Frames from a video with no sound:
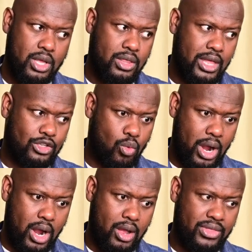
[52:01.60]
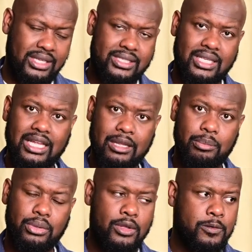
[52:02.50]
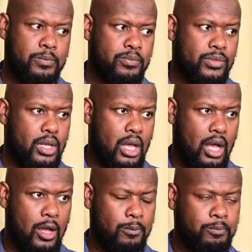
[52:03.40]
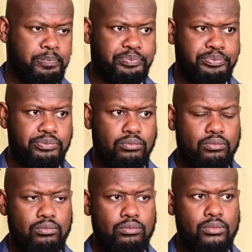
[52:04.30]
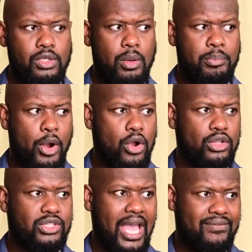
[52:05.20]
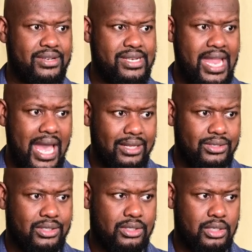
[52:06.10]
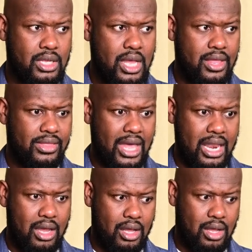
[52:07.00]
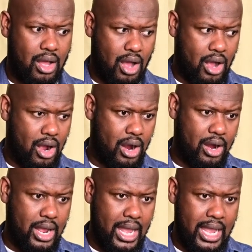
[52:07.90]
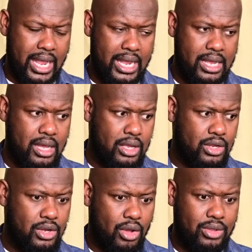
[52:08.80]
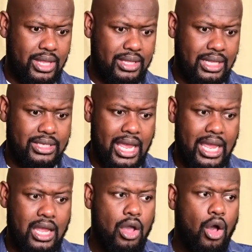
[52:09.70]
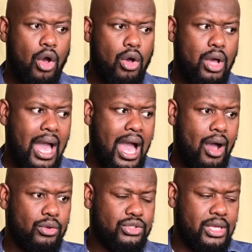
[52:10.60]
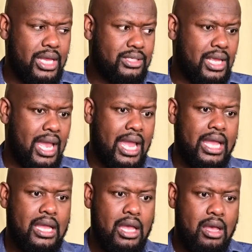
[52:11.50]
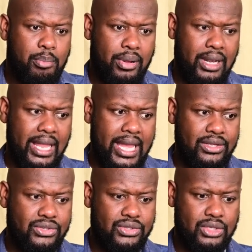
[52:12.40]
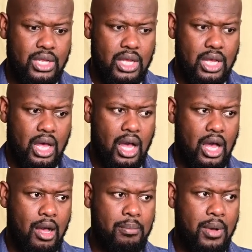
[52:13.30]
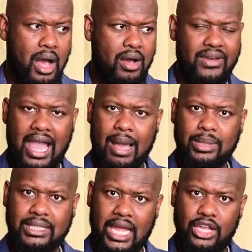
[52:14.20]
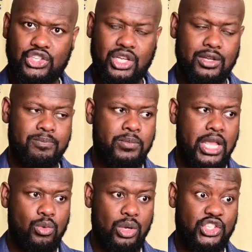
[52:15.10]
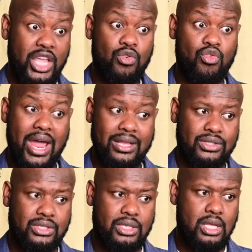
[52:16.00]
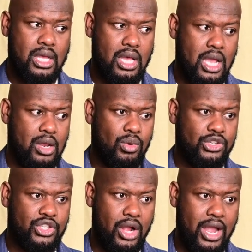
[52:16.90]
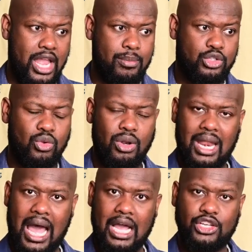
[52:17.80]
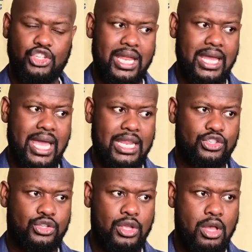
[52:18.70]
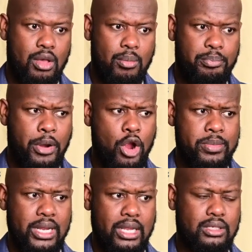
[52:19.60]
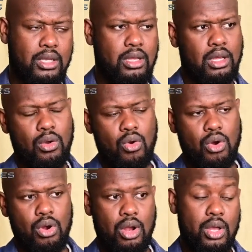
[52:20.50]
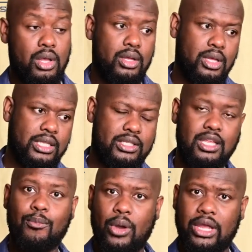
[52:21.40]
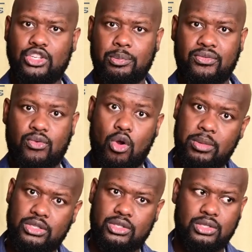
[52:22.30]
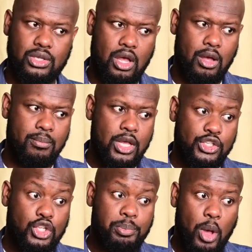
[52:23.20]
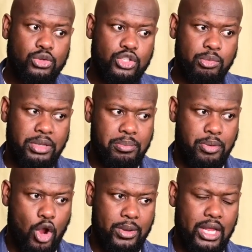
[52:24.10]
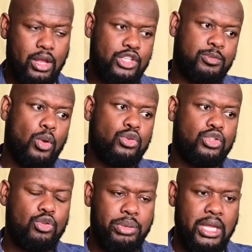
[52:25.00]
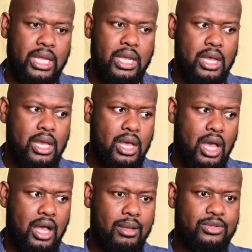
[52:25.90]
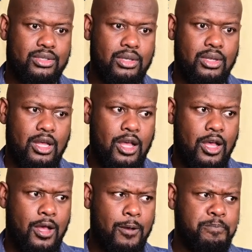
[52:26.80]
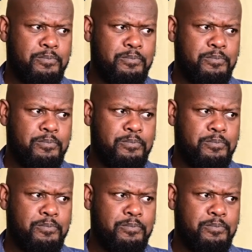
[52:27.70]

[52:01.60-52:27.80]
That's where they sleep. Um, birds have nests that are a you know that, that's a house. It's a place um, of habitation in which they rest, in which they are able to lodge, and and it's permanent uh, or in some way, shape, or form, it's um, supposed to be permanent. It's supposed to be uh, uh, um,